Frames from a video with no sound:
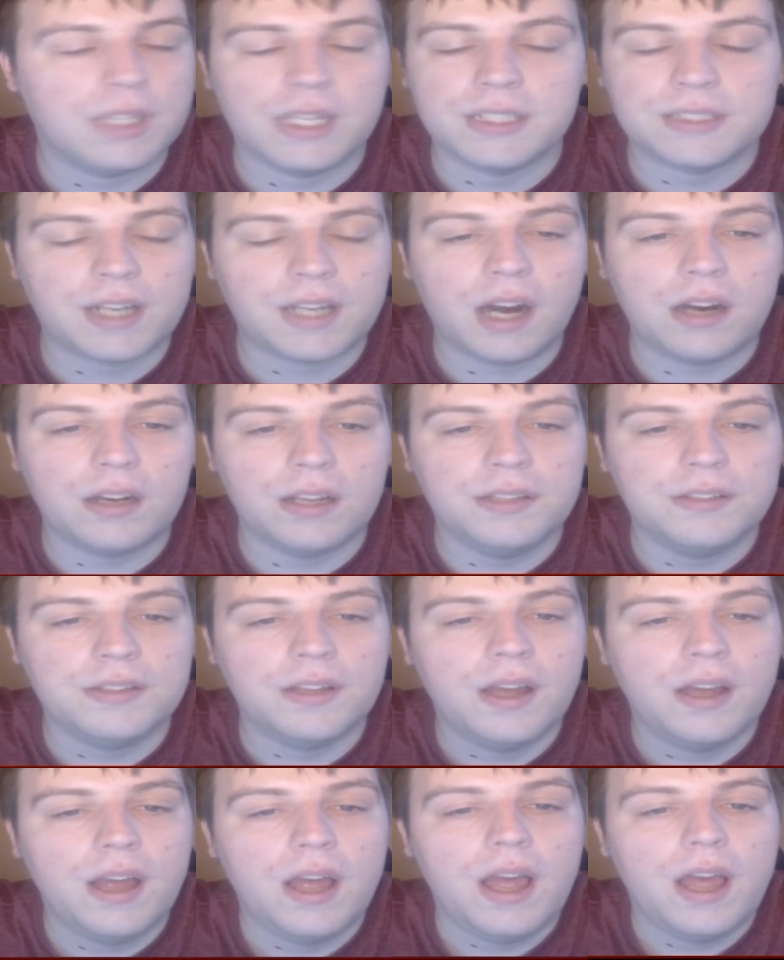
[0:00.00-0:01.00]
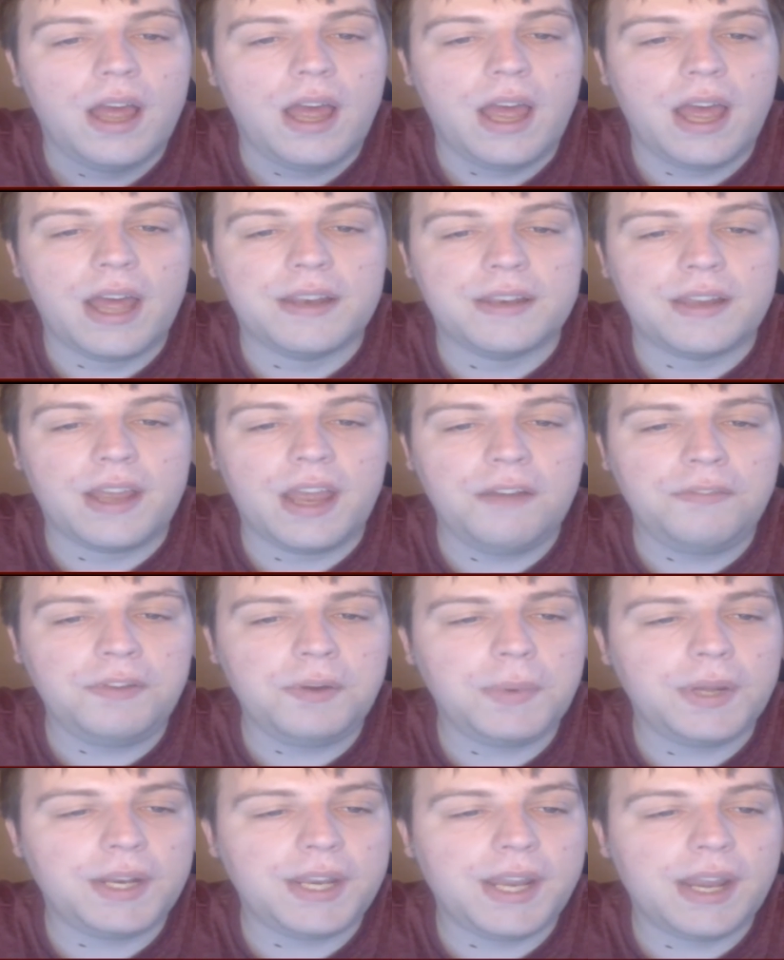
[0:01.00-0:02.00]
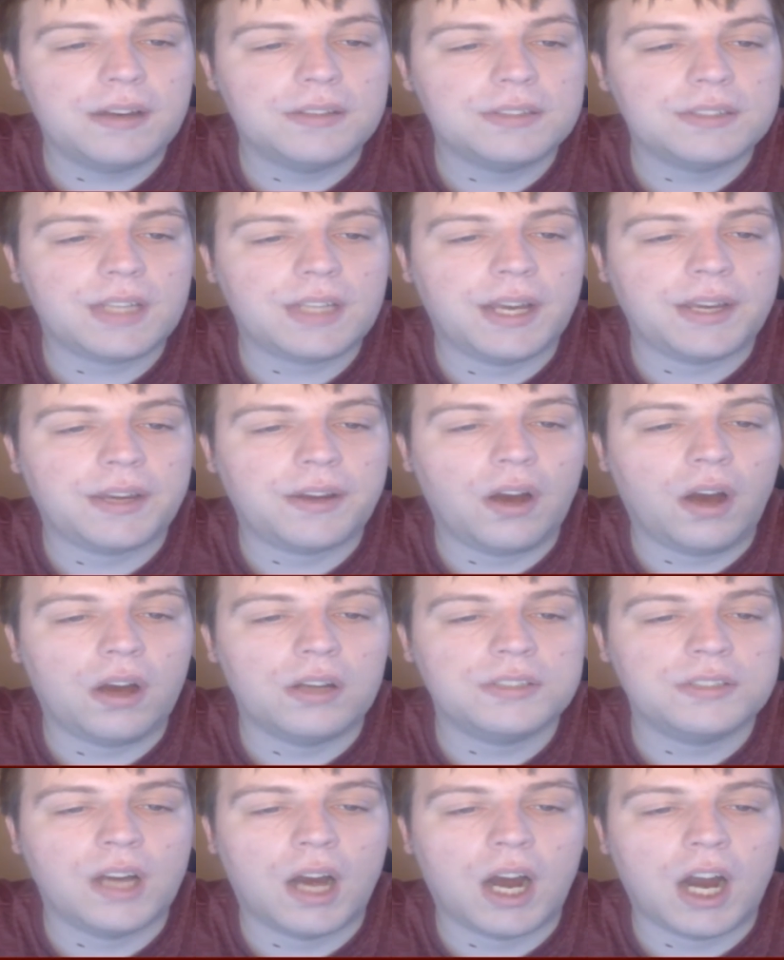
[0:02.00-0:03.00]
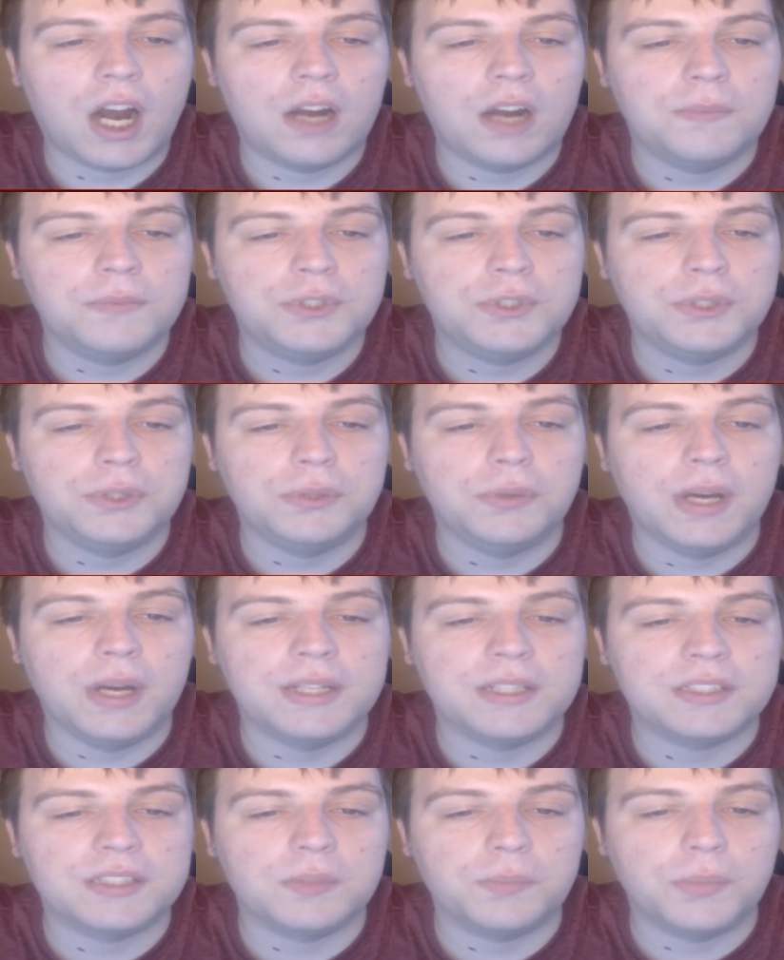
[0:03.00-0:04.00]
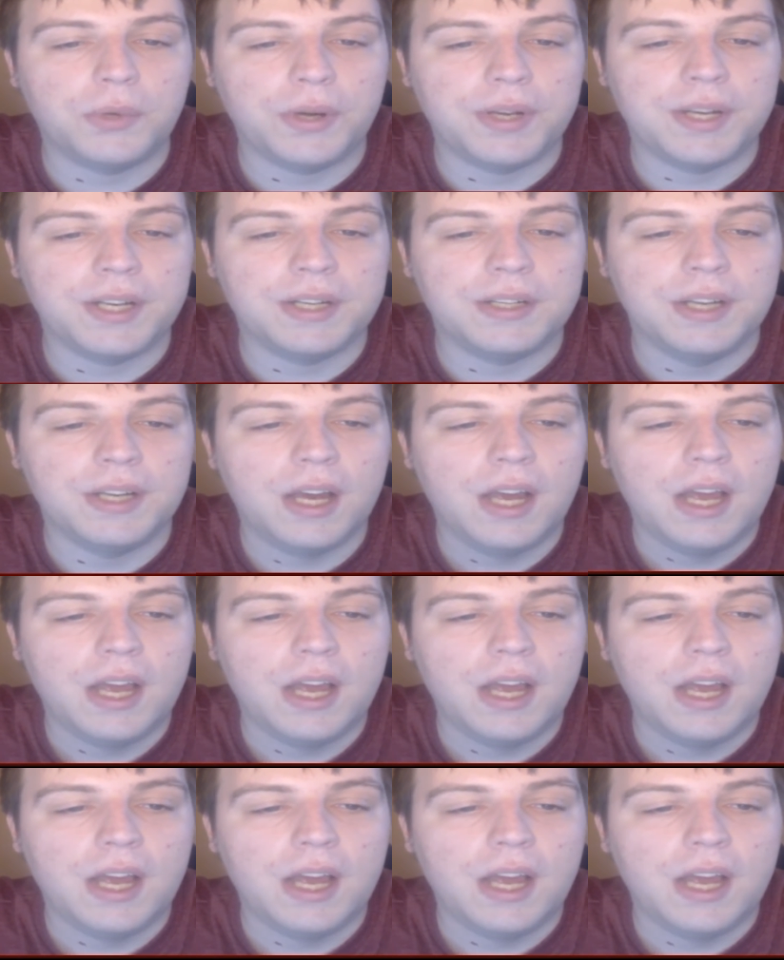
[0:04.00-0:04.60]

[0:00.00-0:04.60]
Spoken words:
Scarlet, and everybody else I caused harm to and disappointed.